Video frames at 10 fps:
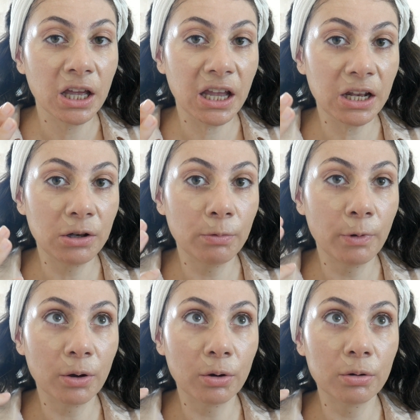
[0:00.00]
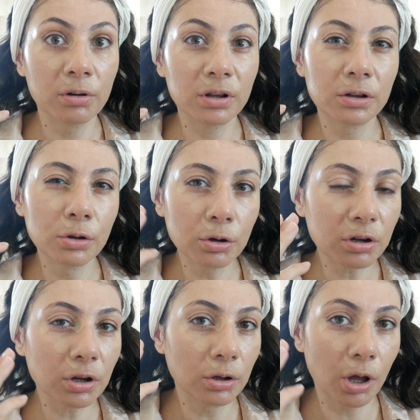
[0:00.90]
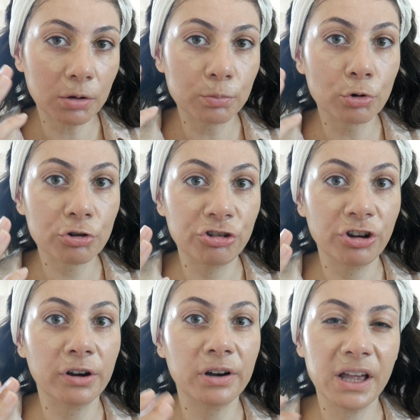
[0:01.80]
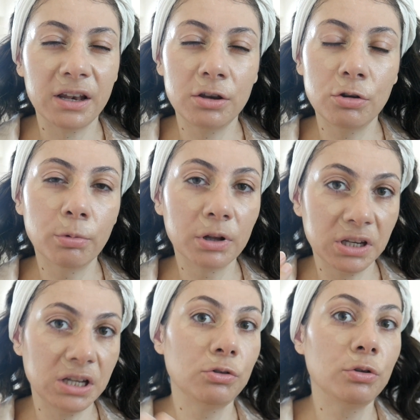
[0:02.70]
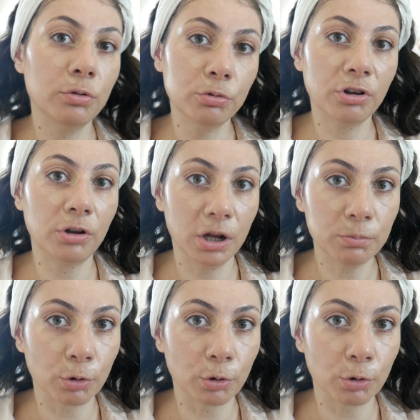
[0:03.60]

it will look a lot more sheer and you will need to use a lot more